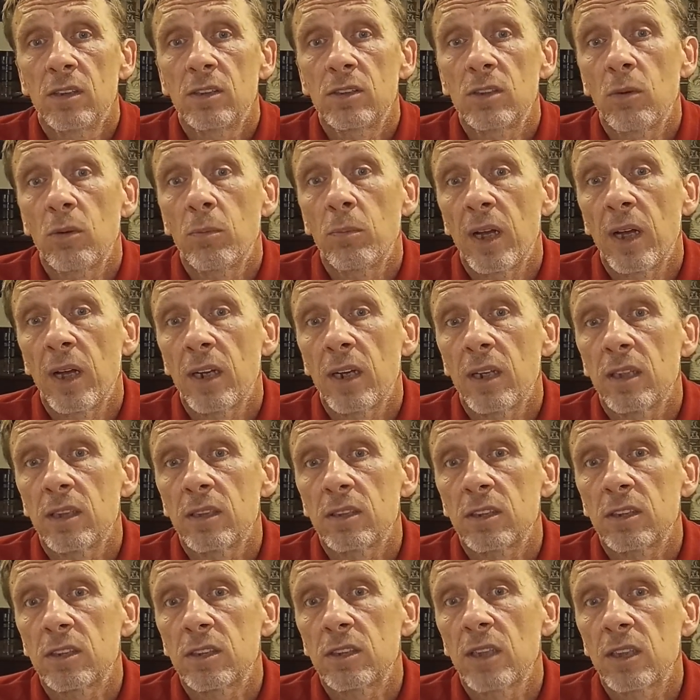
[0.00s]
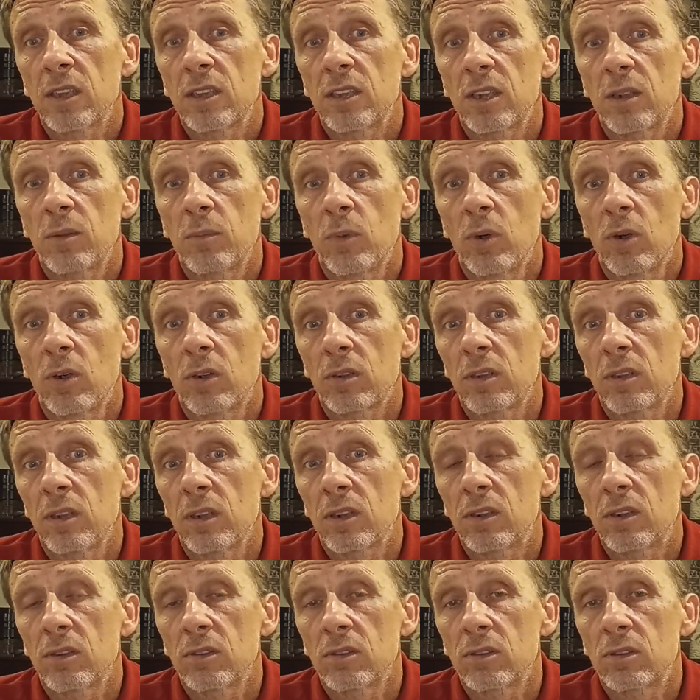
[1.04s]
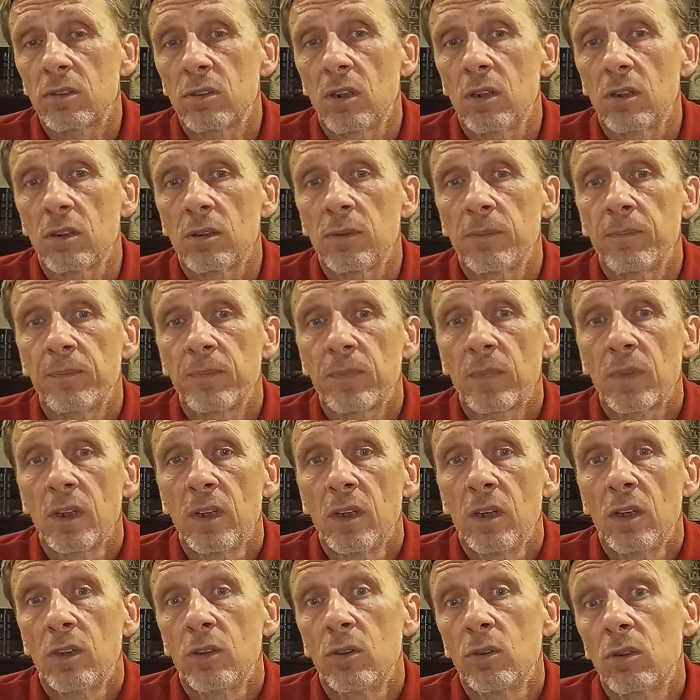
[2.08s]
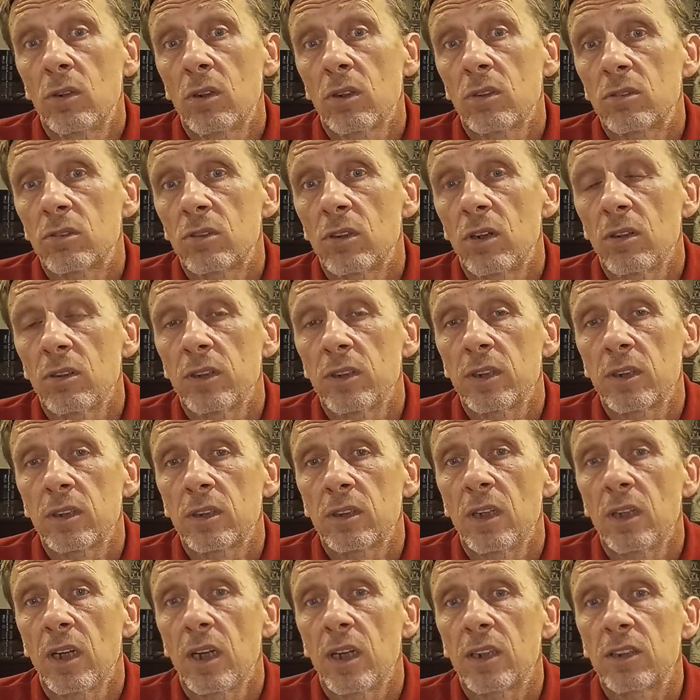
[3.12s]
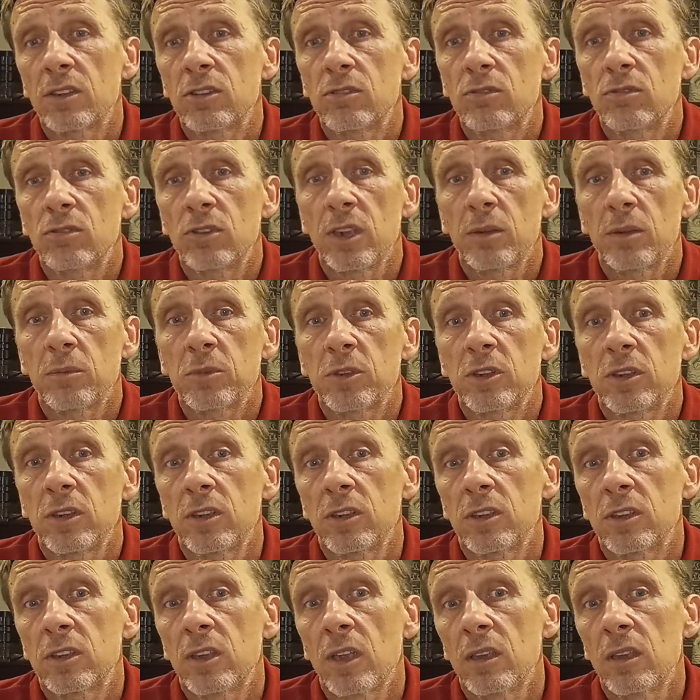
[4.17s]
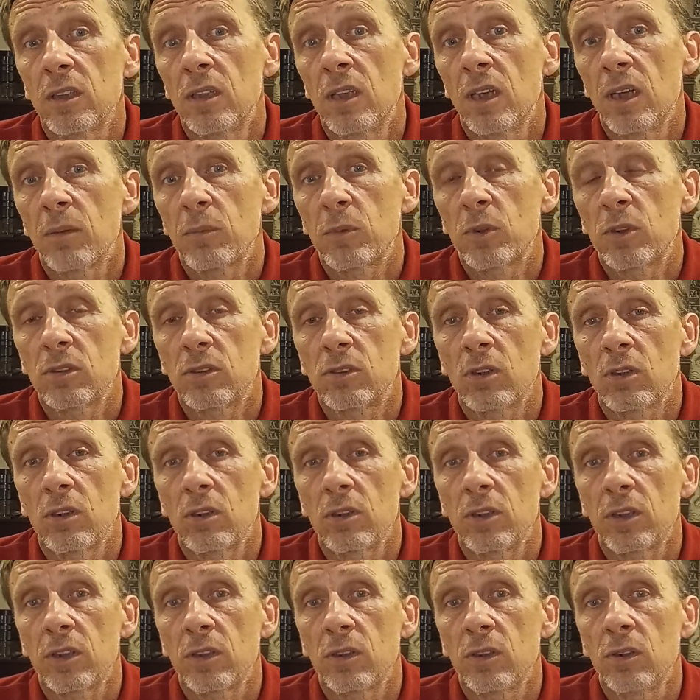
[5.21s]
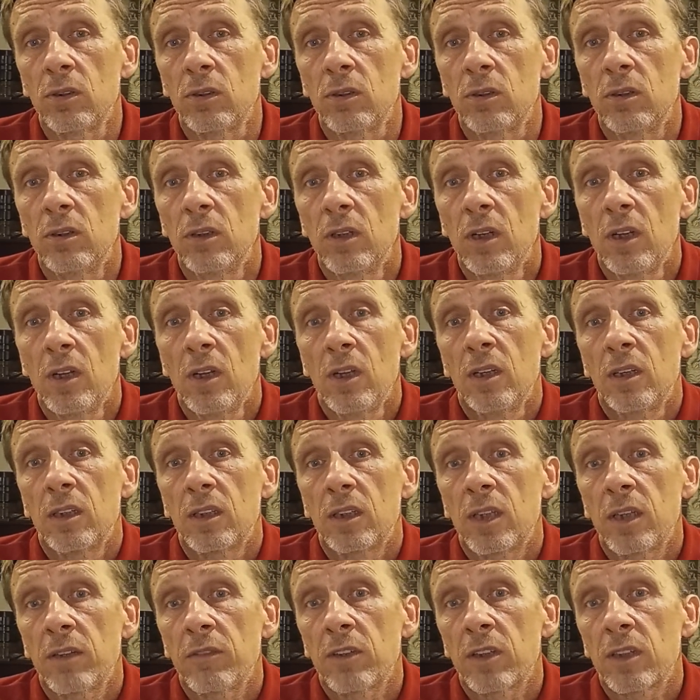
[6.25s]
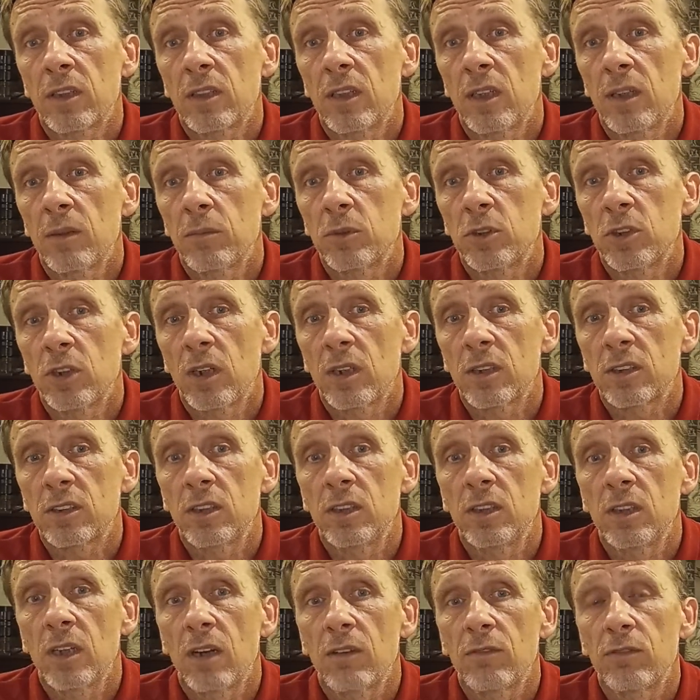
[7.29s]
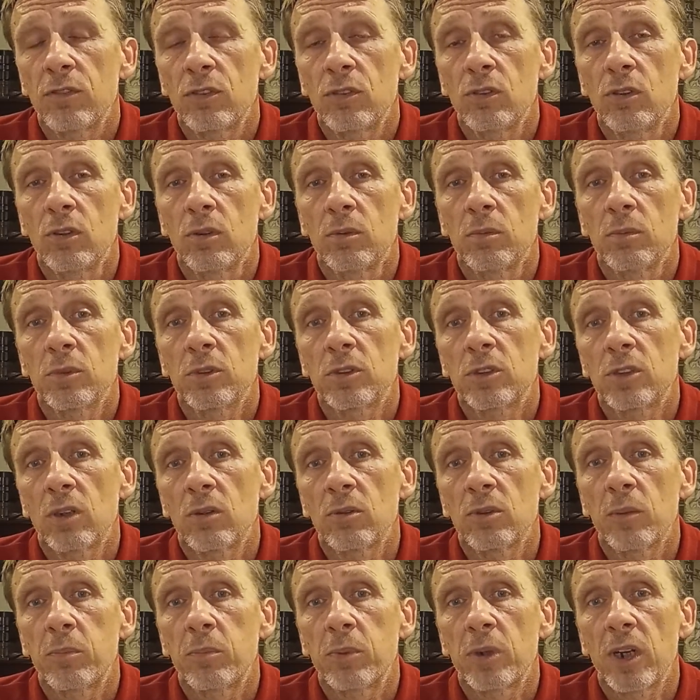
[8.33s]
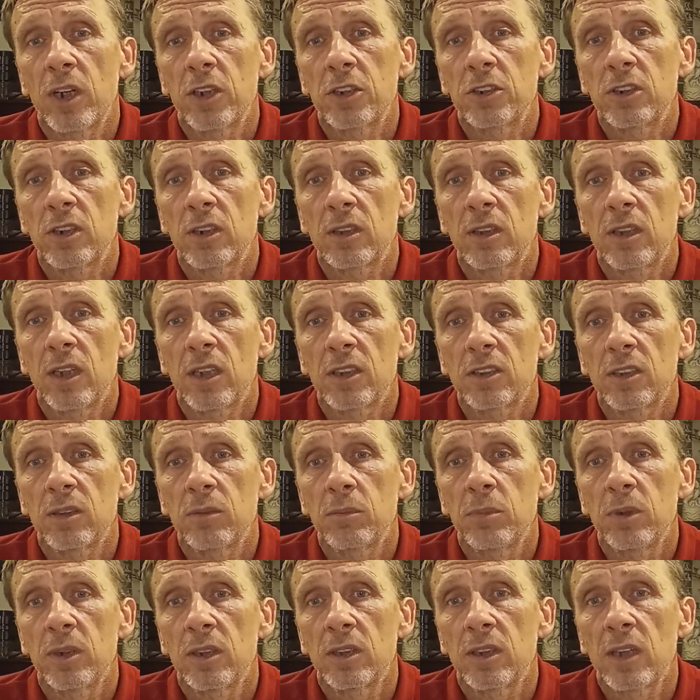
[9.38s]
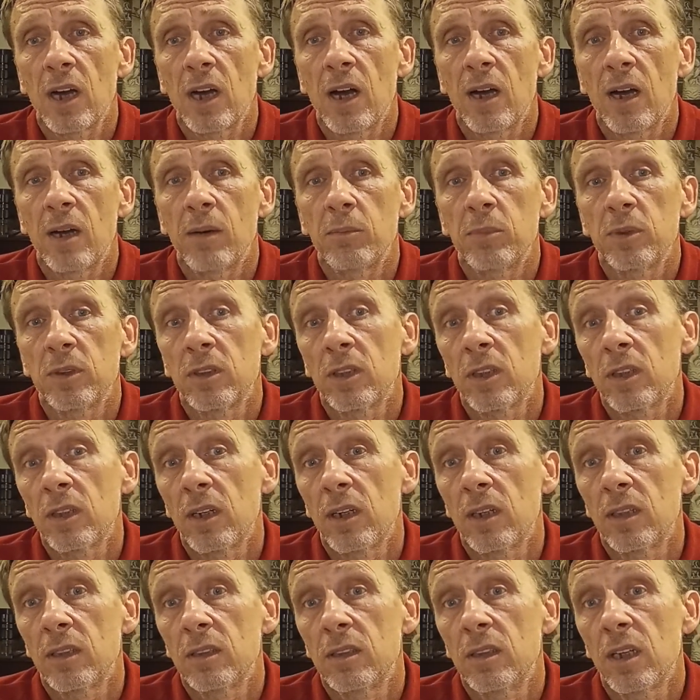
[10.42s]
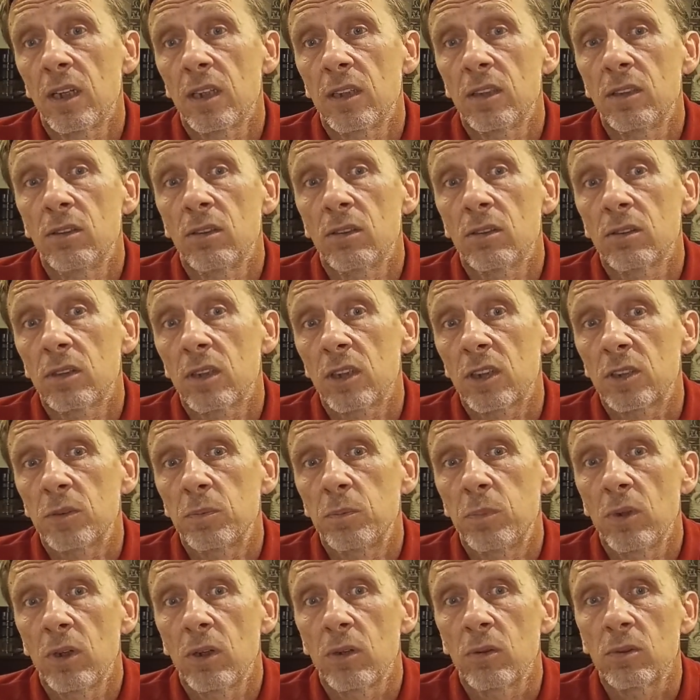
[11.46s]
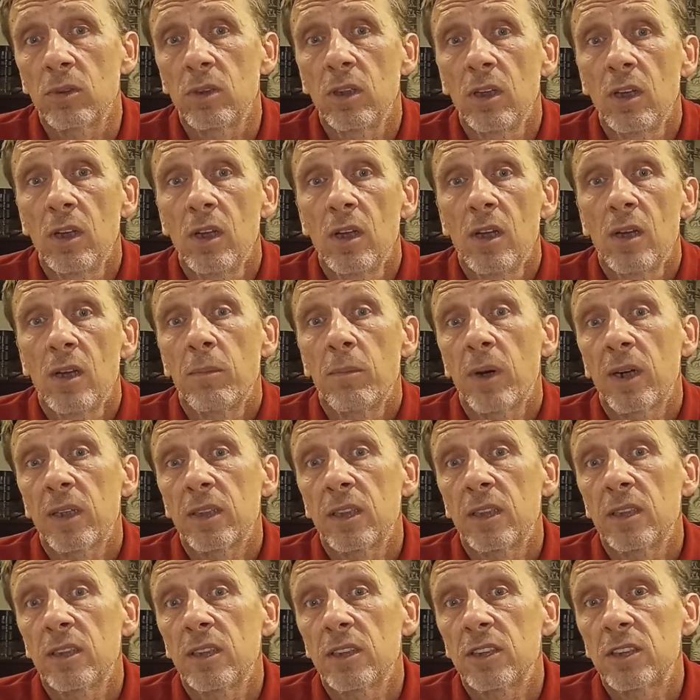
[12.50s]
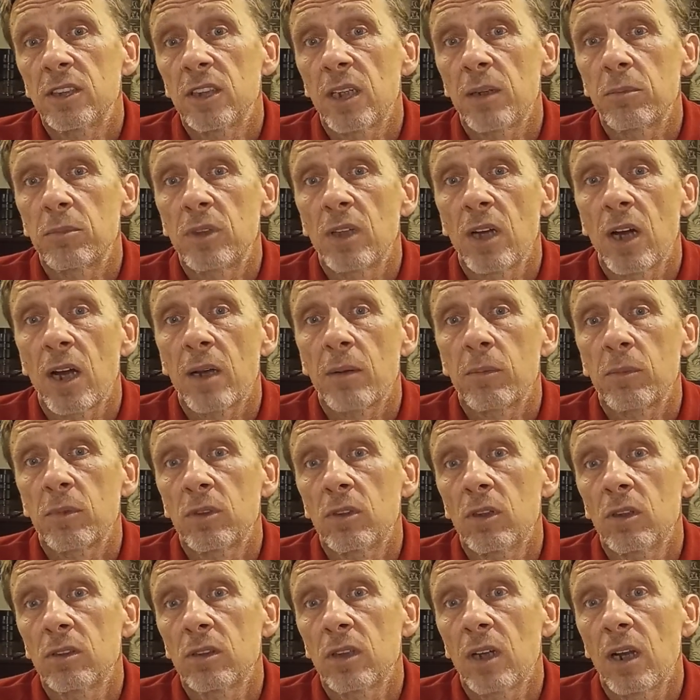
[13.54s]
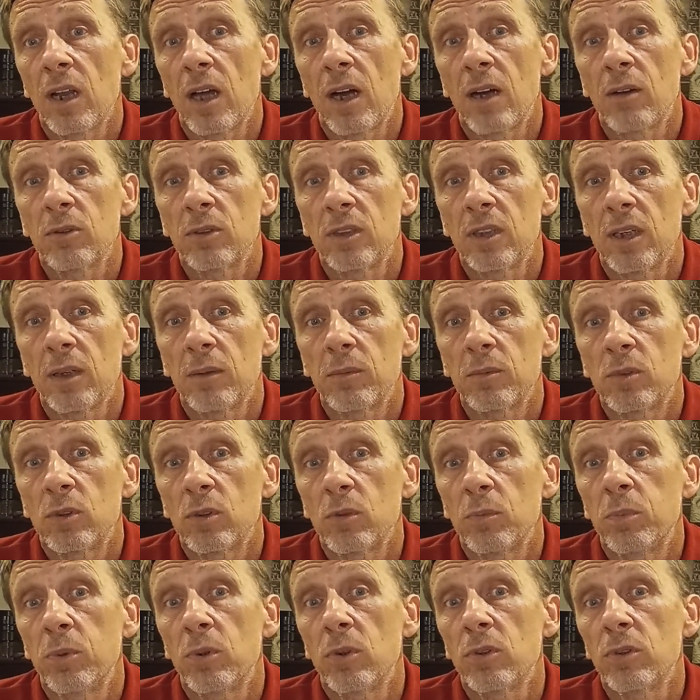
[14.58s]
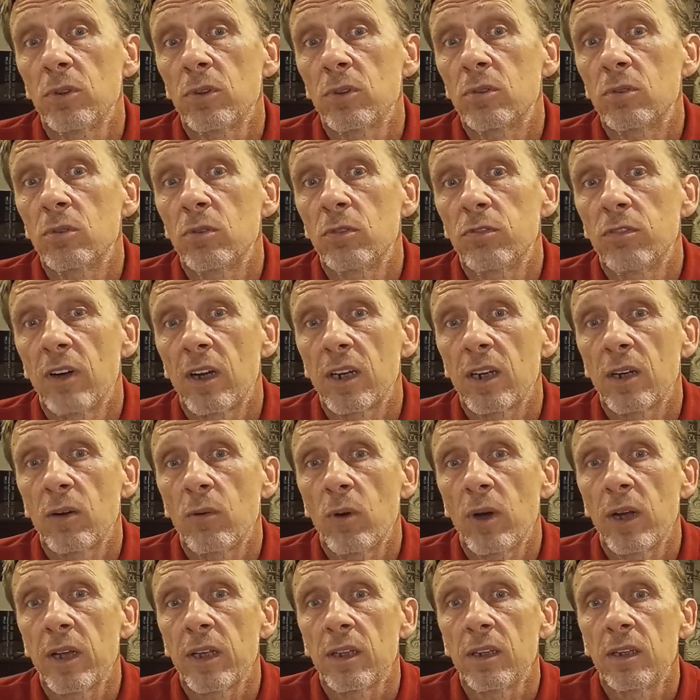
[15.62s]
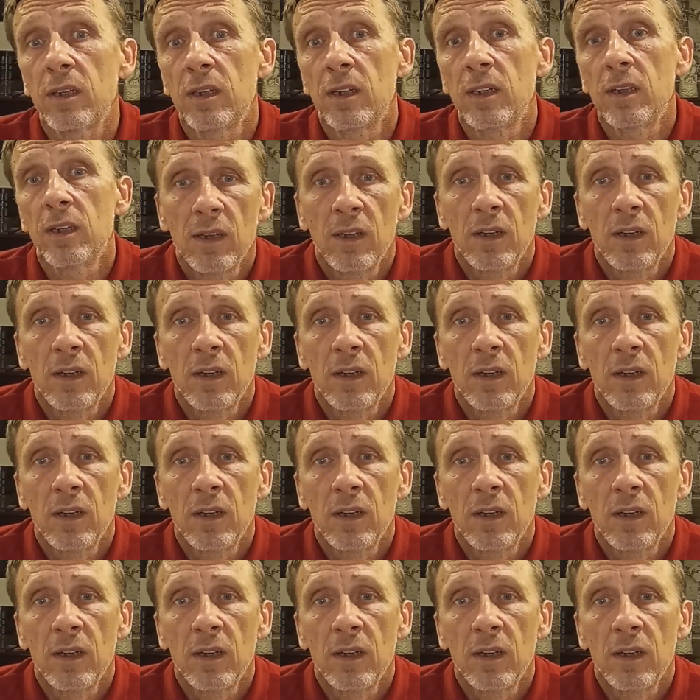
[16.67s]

So, balance is nothing more than control. You controlling the extremes instead them controlling you giving them just enough room so the pressure doesn't build up and they don't explode, but at the same time don't allow them to pull you too far away.